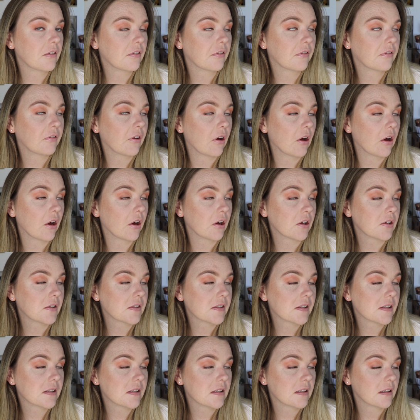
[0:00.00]

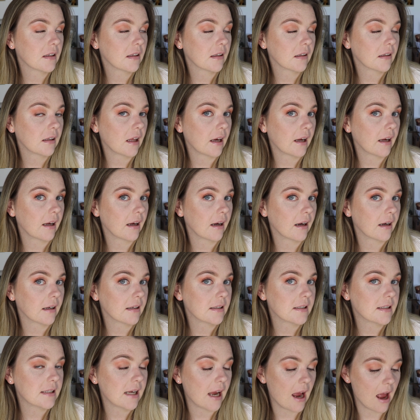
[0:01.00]
first layer
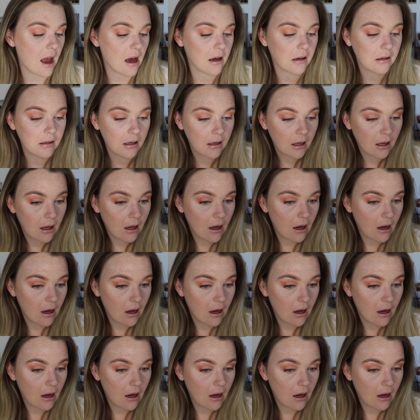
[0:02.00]
down.